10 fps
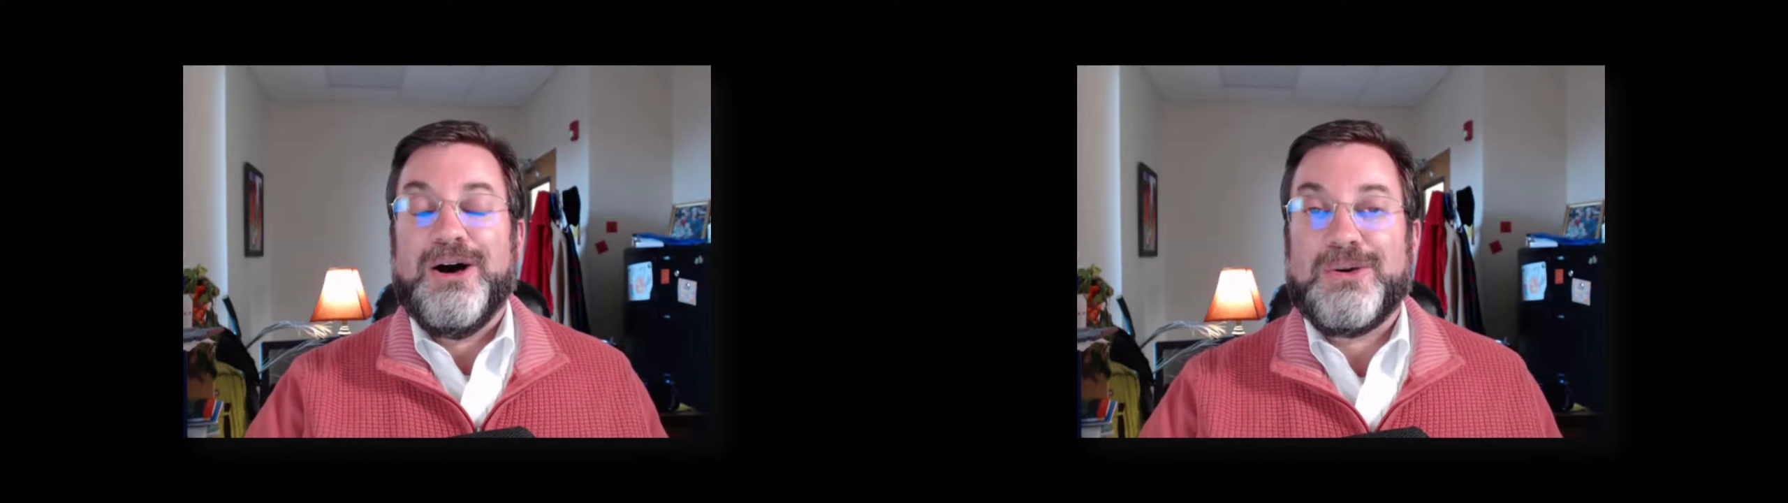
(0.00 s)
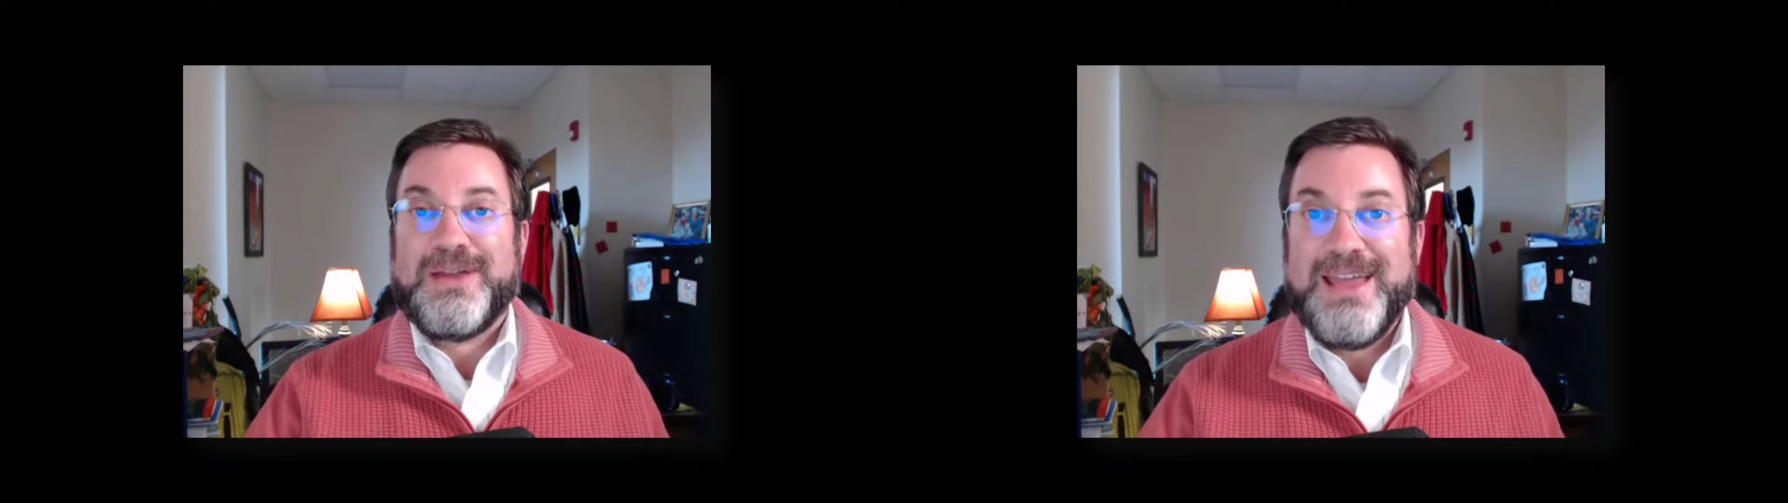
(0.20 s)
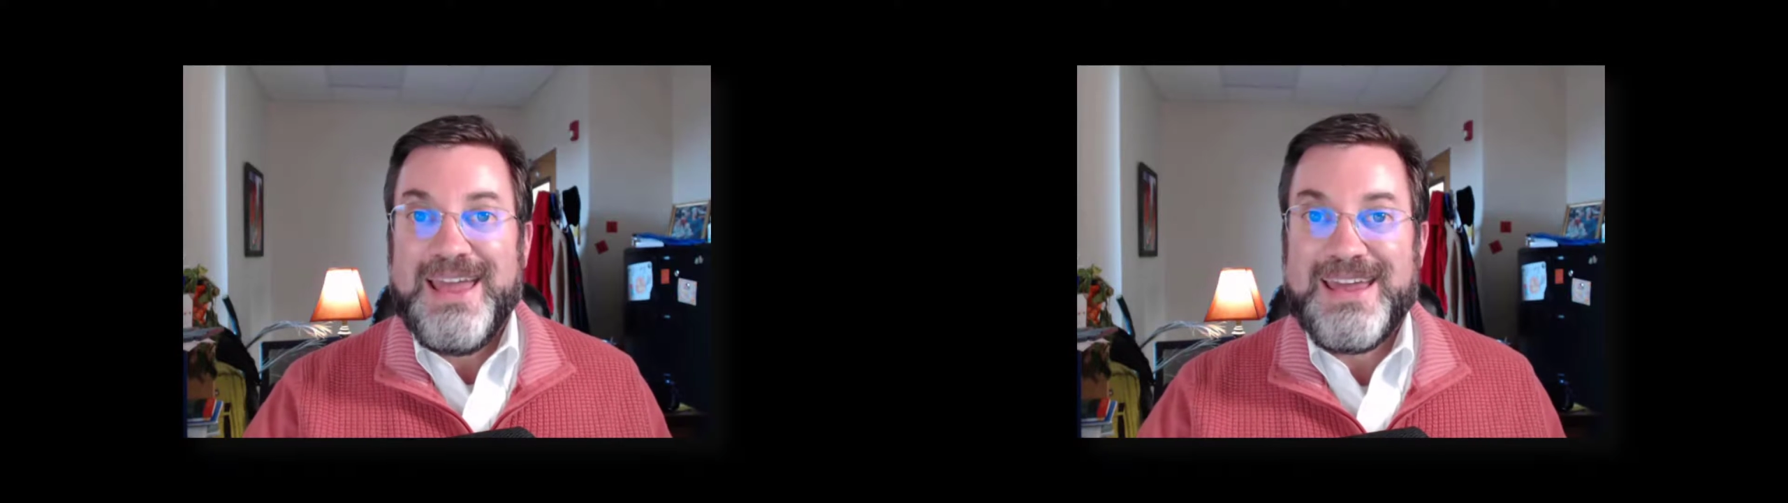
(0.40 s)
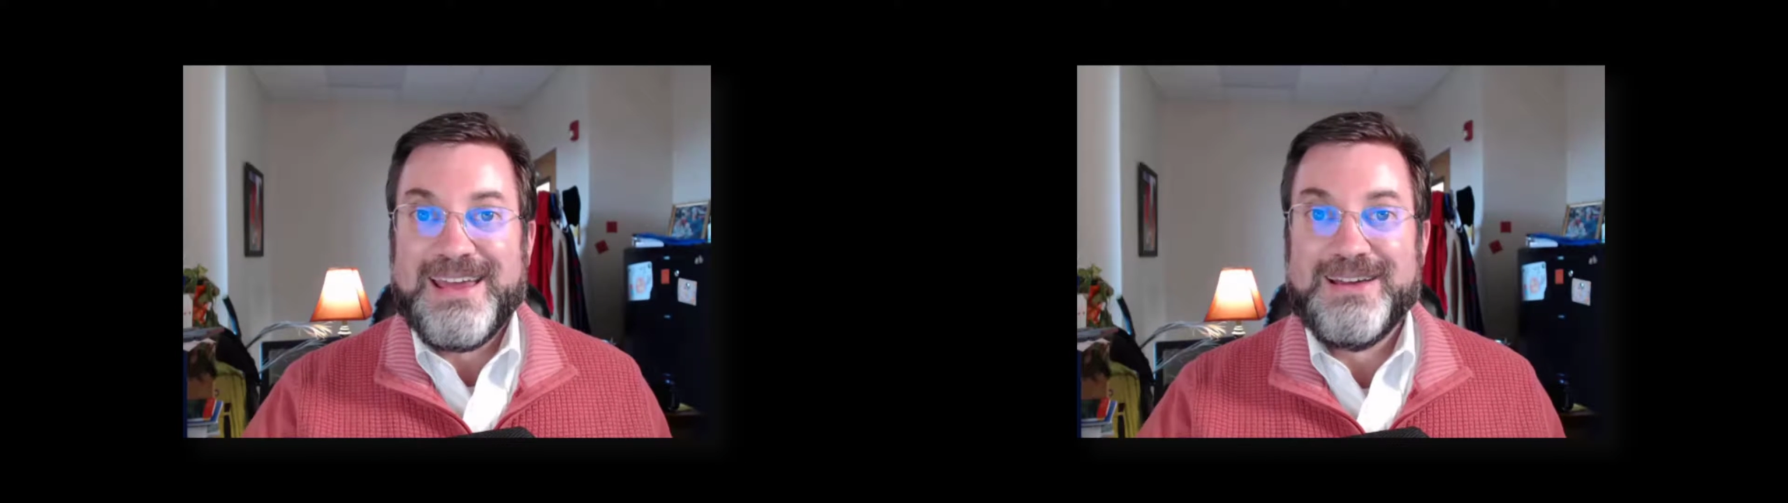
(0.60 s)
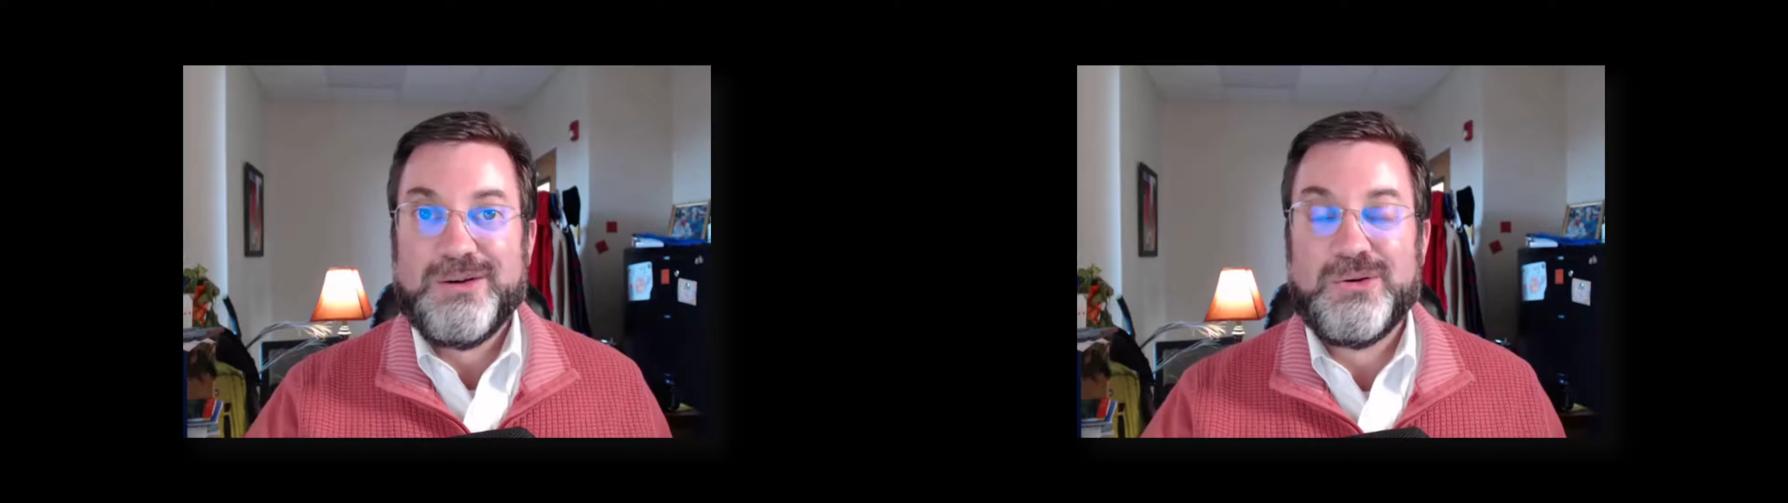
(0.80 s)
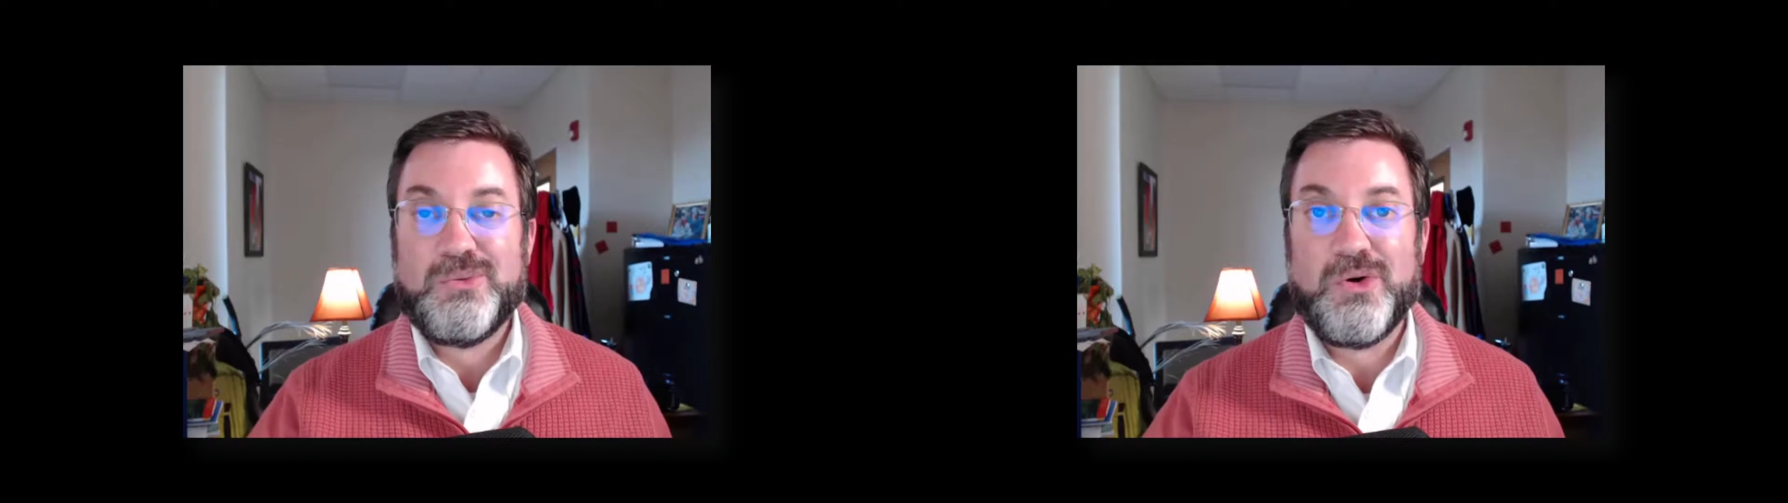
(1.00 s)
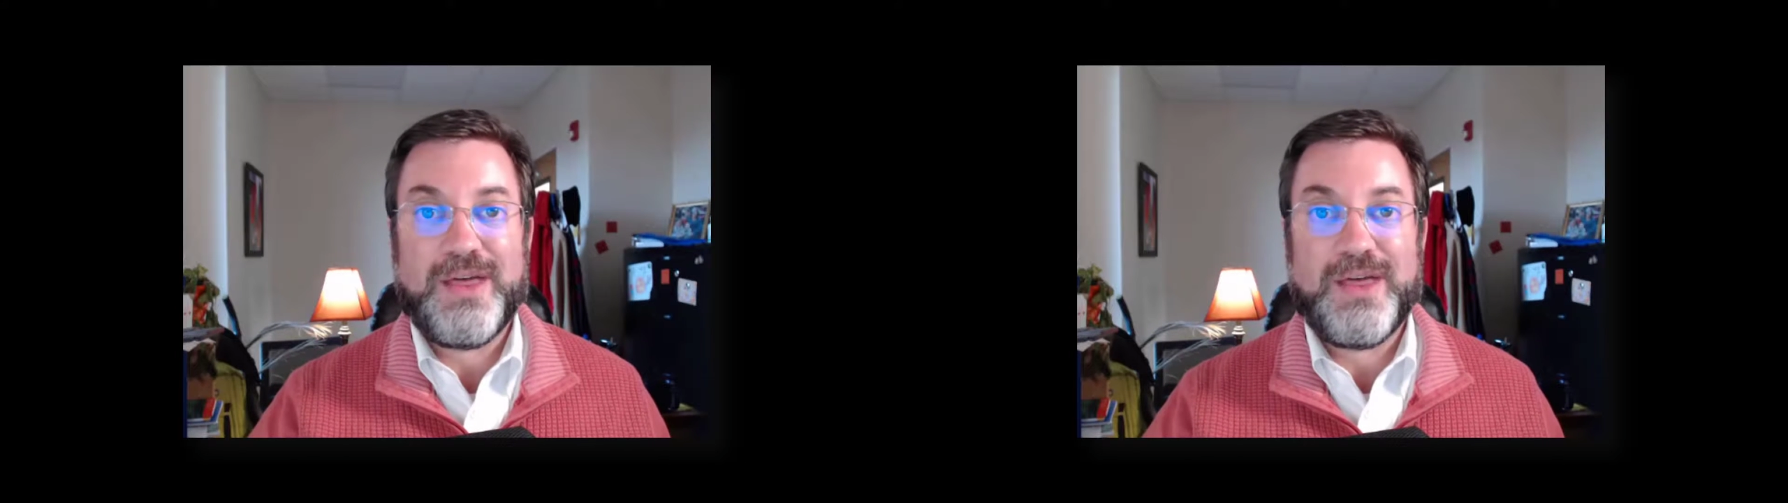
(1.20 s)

Okay, well,